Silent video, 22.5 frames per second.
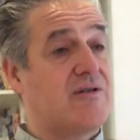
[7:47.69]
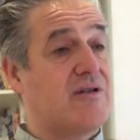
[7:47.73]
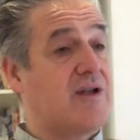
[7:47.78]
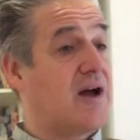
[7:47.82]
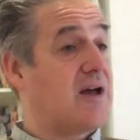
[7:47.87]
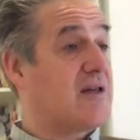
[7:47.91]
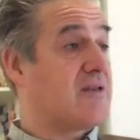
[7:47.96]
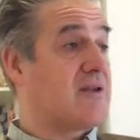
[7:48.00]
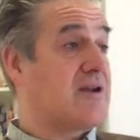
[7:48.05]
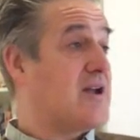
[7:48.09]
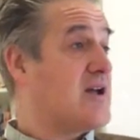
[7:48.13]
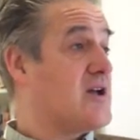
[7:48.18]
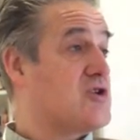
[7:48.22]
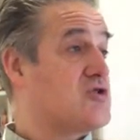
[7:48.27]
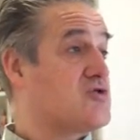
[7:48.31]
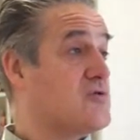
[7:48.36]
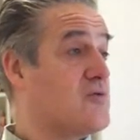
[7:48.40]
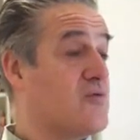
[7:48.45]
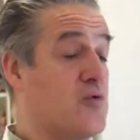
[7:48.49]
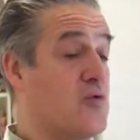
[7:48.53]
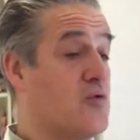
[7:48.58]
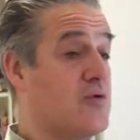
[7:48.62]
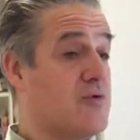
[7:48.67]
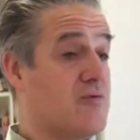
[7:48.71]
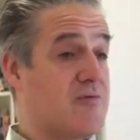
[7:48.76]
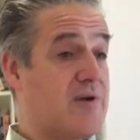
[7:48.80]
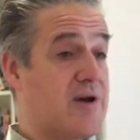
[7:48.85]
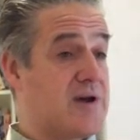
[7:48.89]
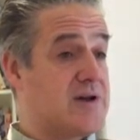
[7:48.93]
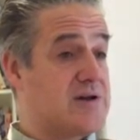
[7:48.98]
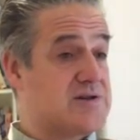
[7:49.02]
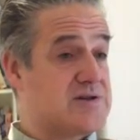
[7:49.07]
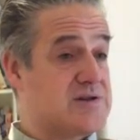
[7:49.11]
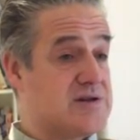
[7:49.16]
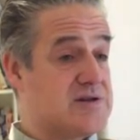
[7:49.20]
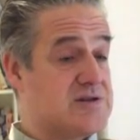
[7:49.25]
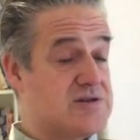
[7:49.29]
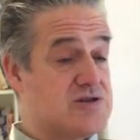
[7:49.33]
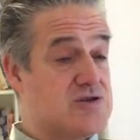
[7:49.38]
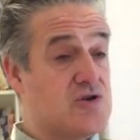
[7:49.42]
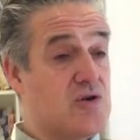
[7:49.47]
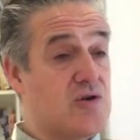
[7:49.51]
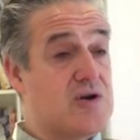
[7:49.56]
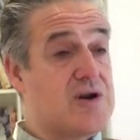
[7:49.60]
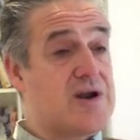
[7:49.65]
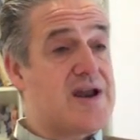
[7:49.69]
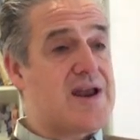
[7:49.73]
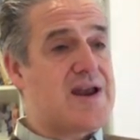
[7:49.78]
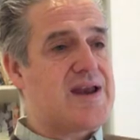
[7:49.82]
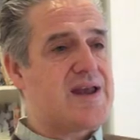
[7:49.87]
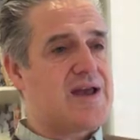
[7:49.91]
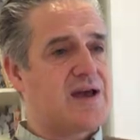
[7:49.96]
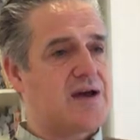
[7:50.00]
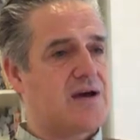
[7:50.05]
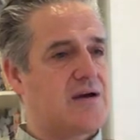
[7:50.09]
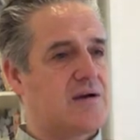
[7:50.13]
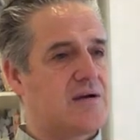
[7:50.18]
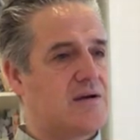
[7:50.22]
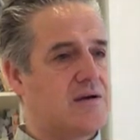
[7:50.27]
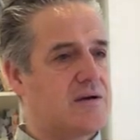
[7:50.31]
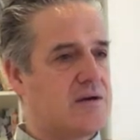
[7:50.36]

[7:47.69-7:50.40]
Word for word: like the nature of all the rays is non-linear